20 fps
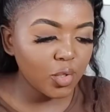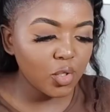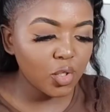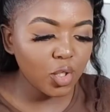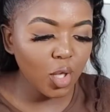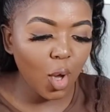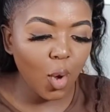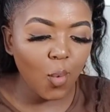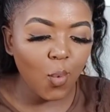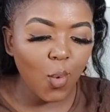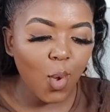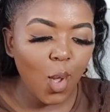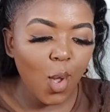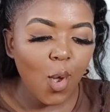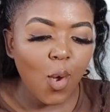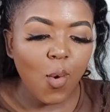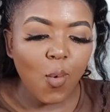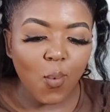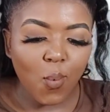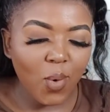so
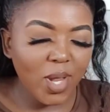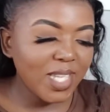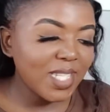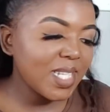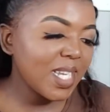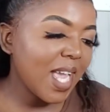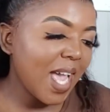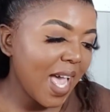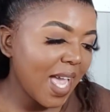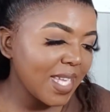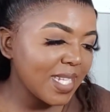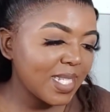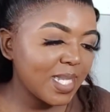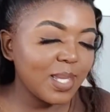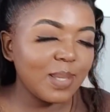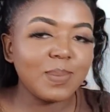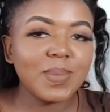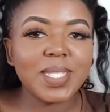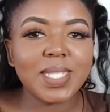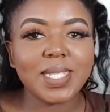which
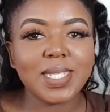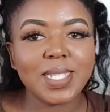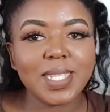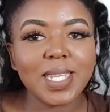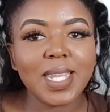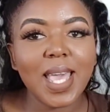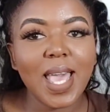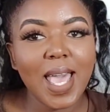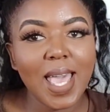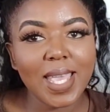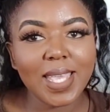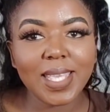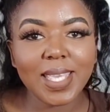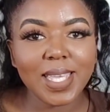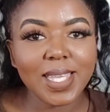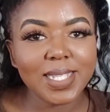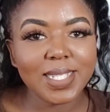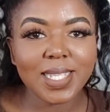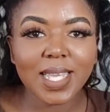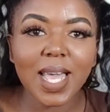items did i
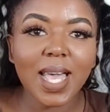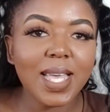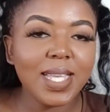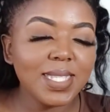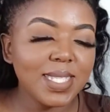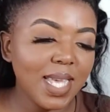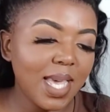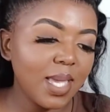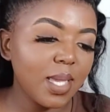get guys